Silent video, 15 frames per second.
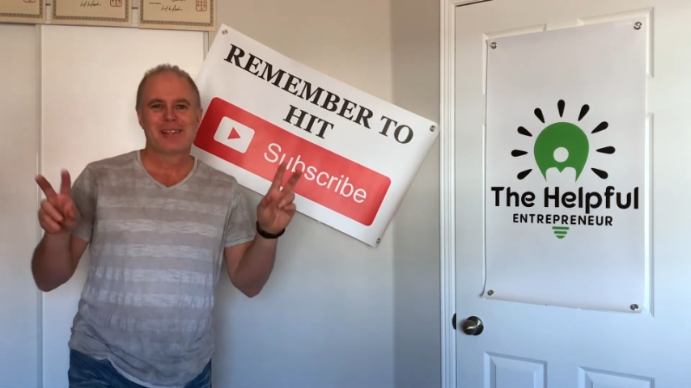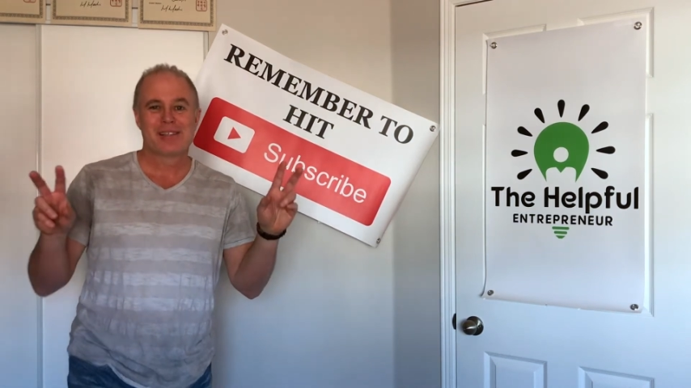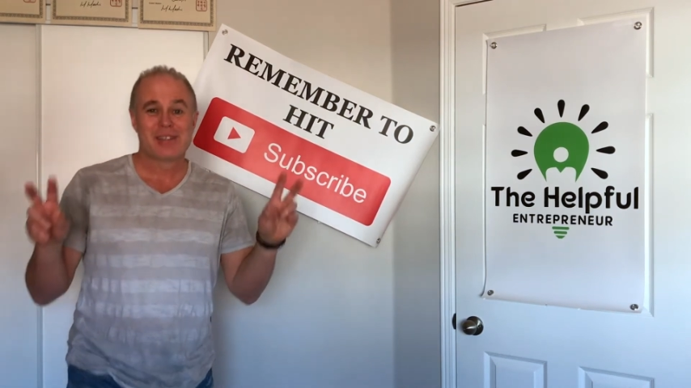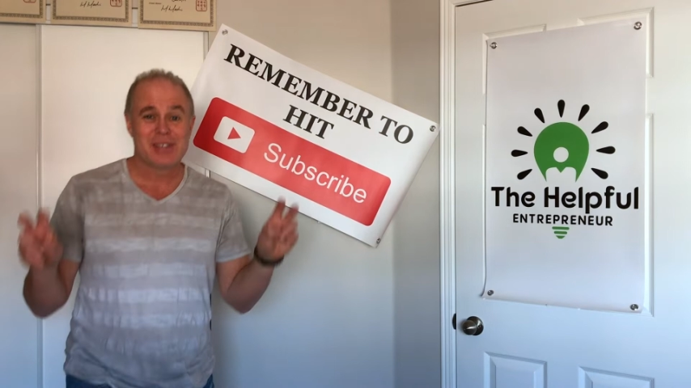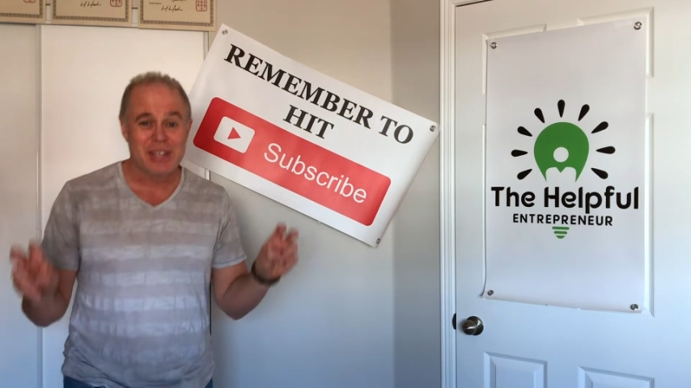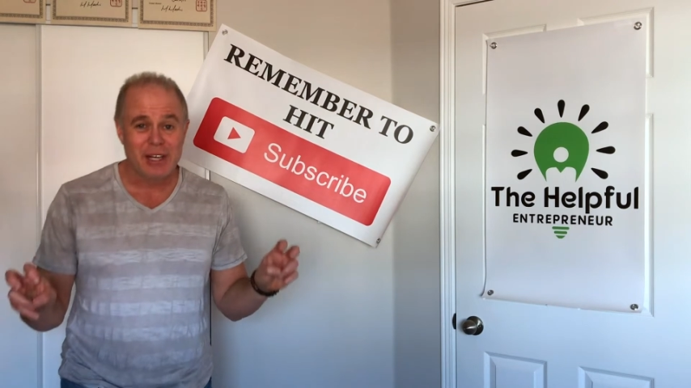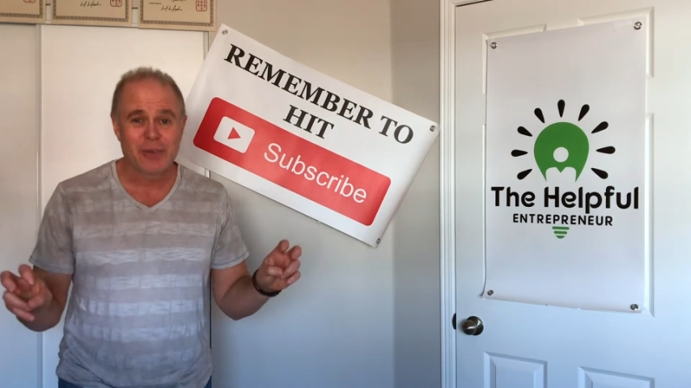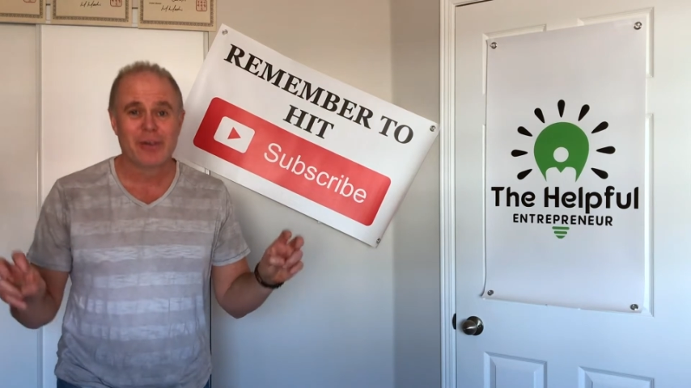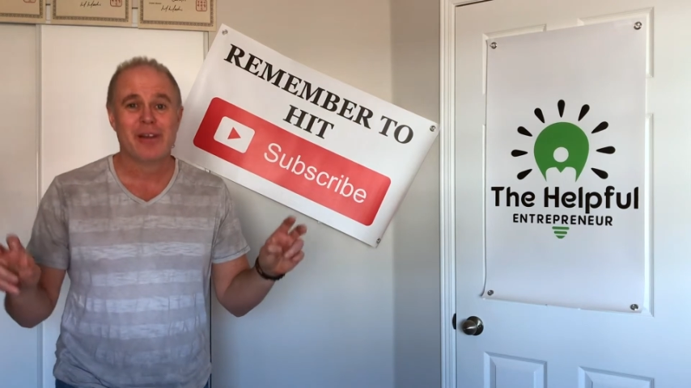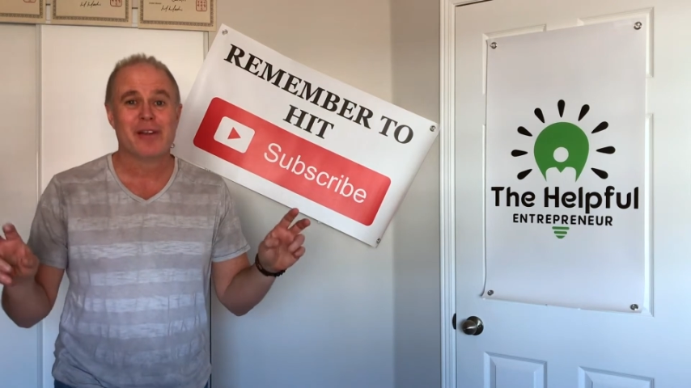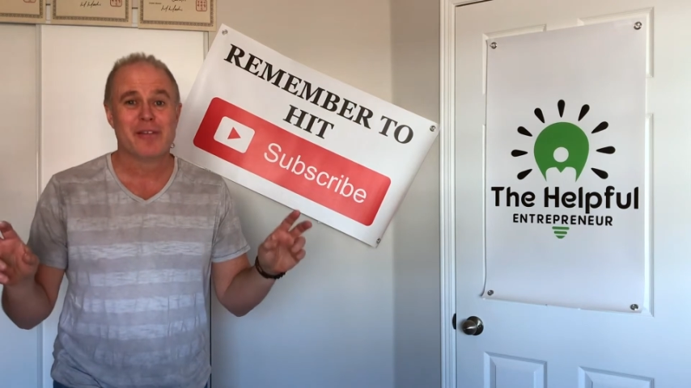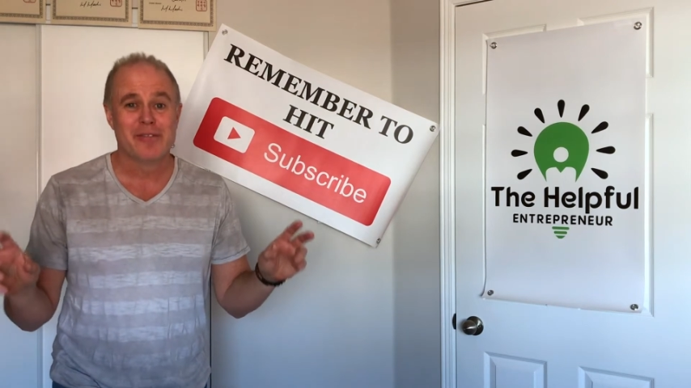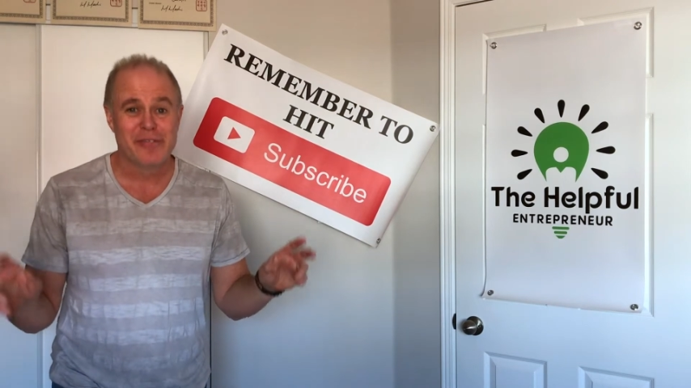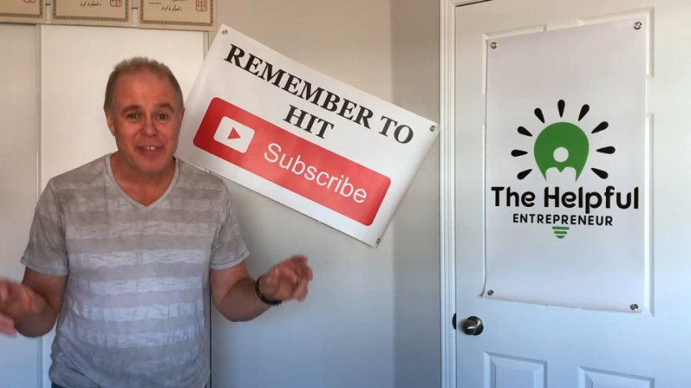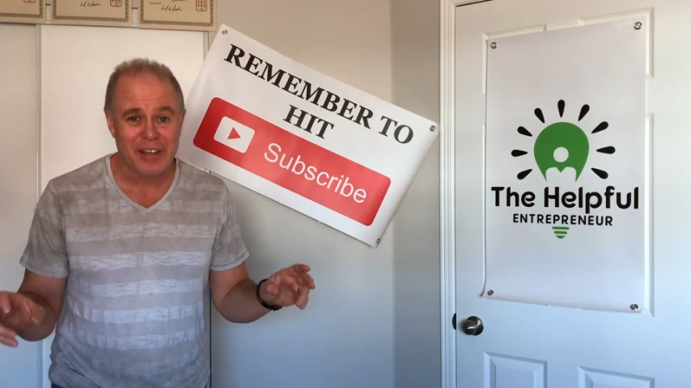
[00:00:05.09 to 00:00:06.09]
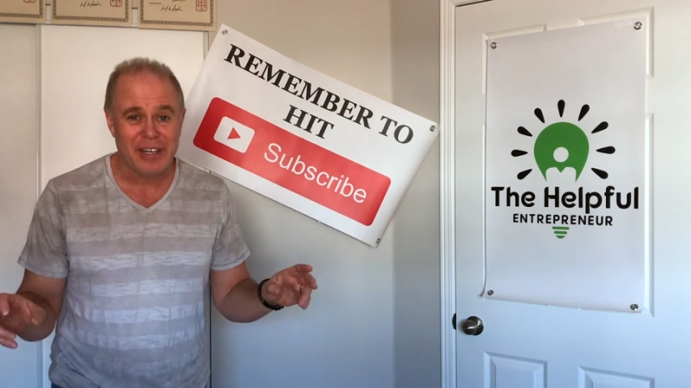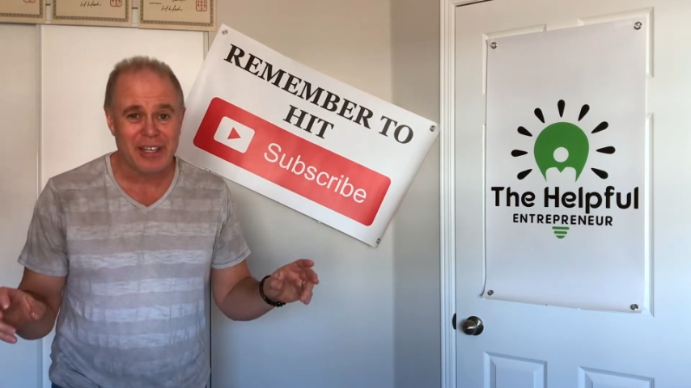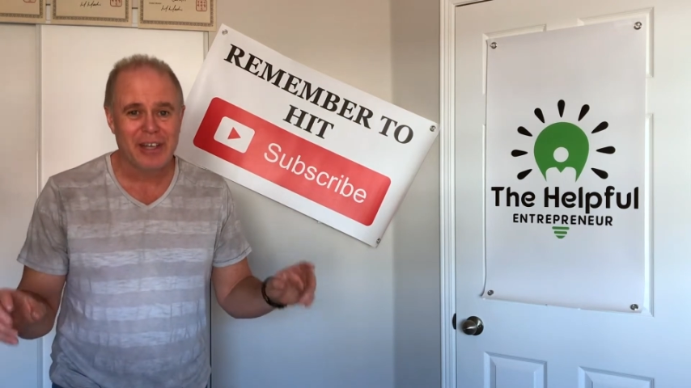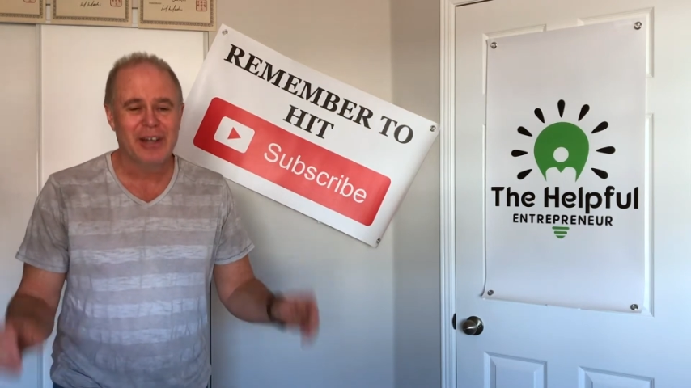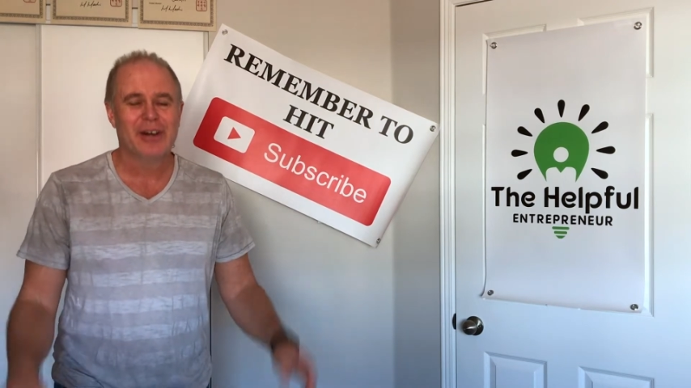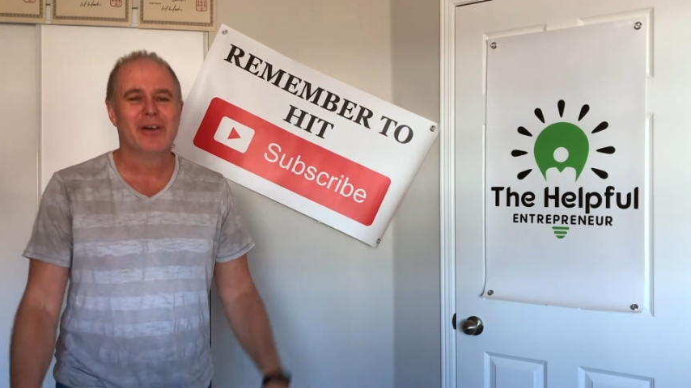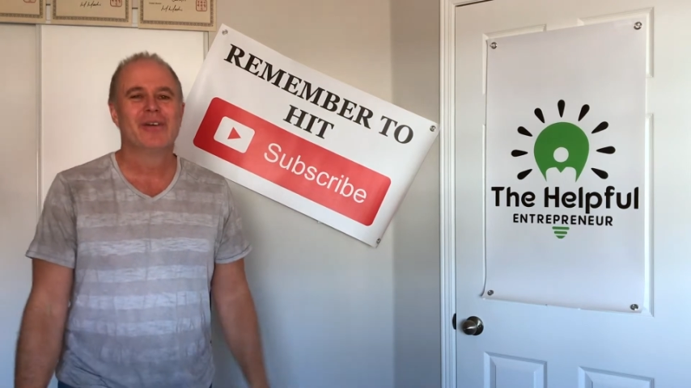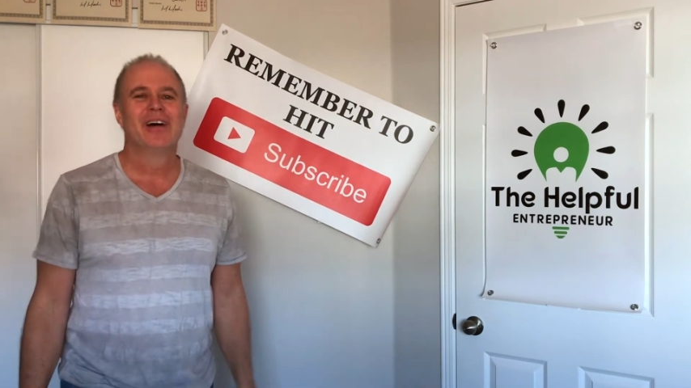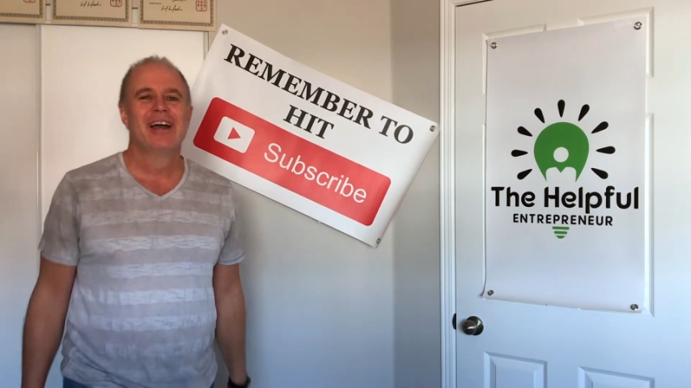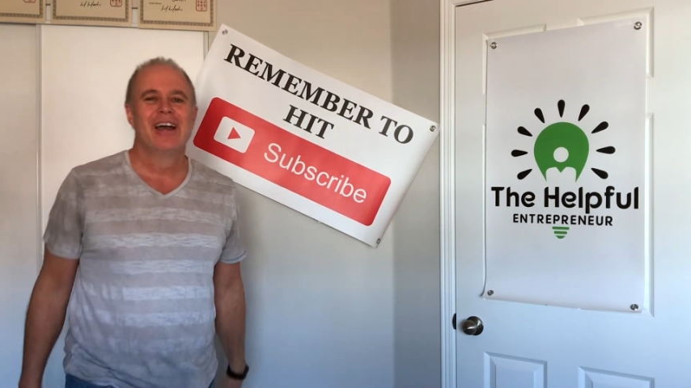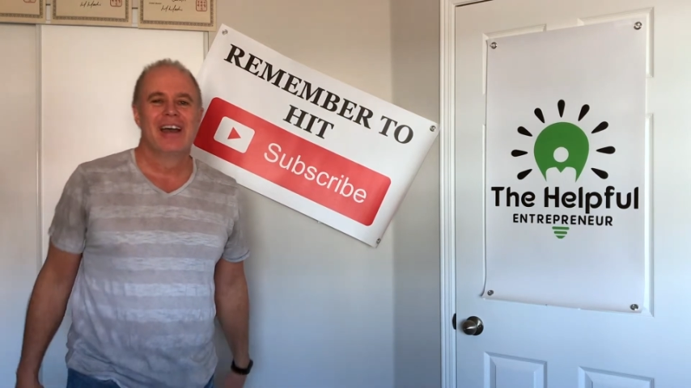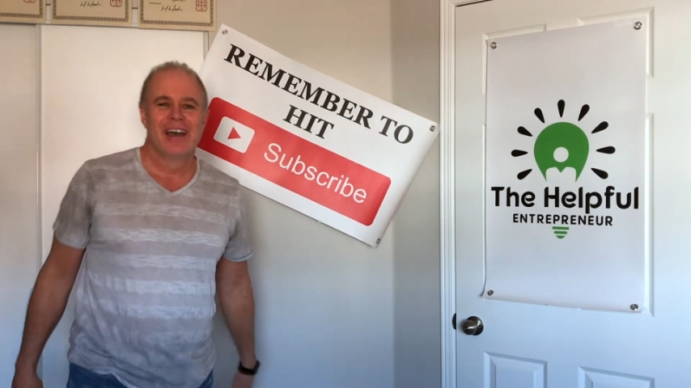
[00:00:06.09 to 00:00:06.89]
secret video.